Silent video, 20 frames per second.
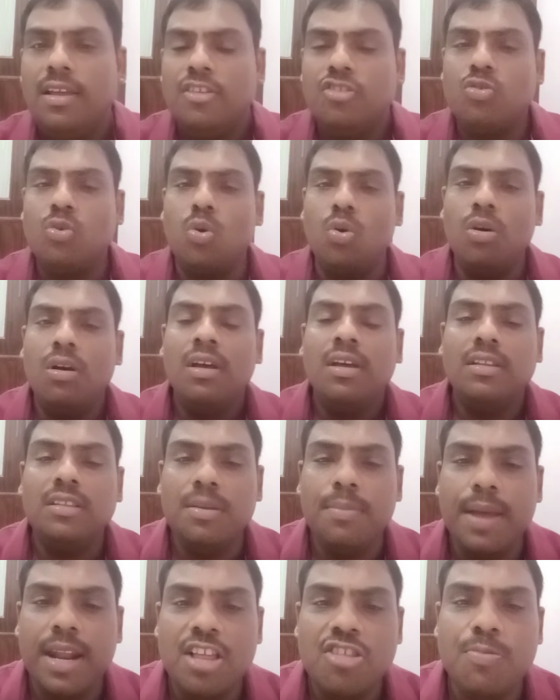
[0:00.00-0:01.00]
So
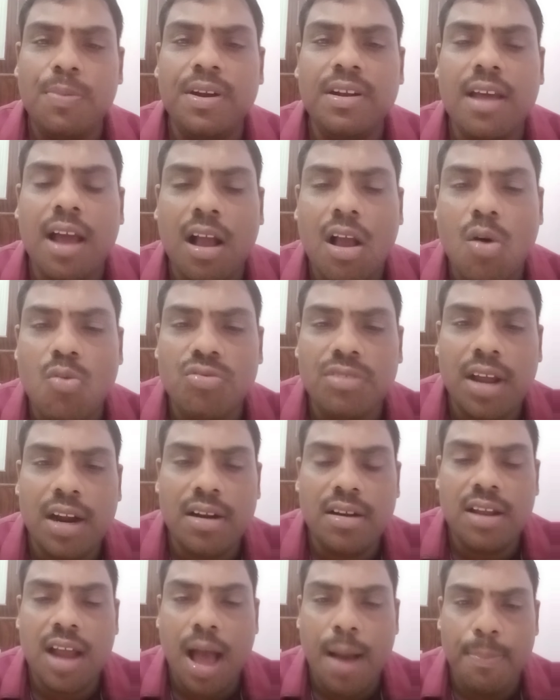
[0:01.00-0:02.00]
the management
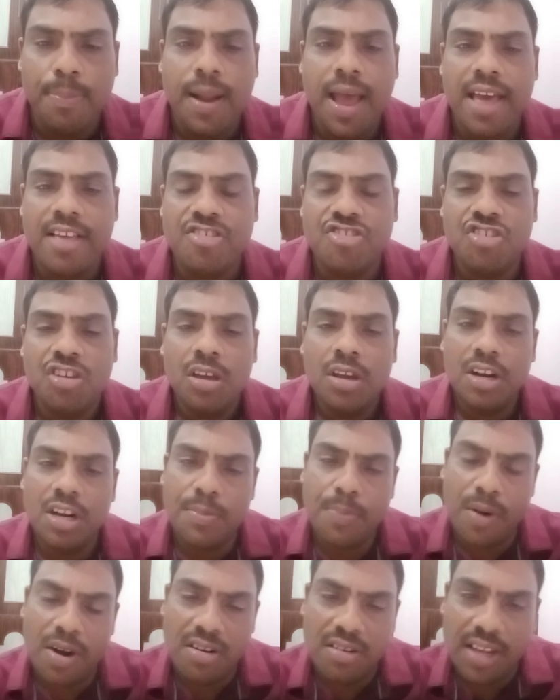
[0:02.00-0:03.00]
accountant applies
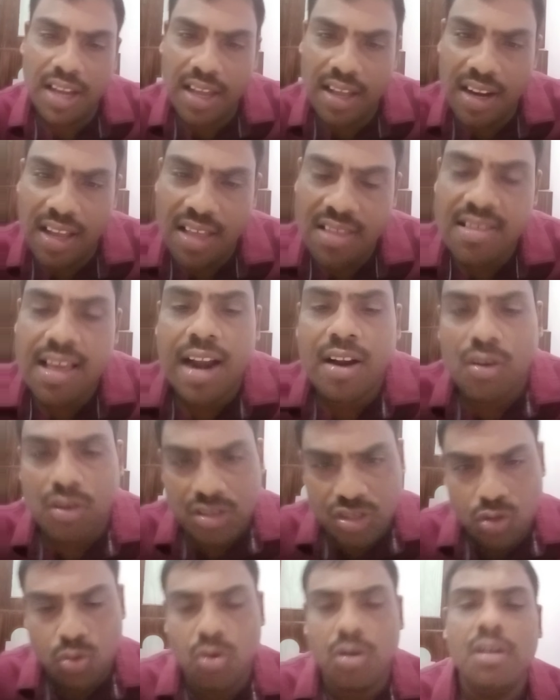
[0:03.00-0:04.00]
different techniques, and
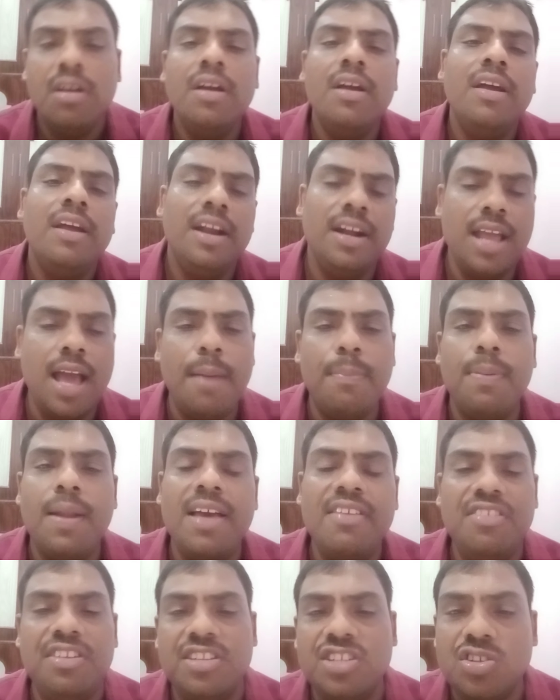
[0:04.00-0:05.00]
also it
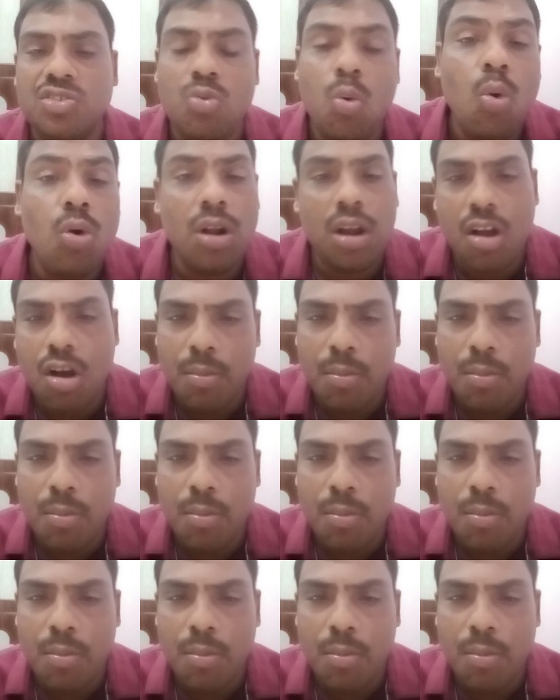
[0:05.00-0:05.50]
applies its own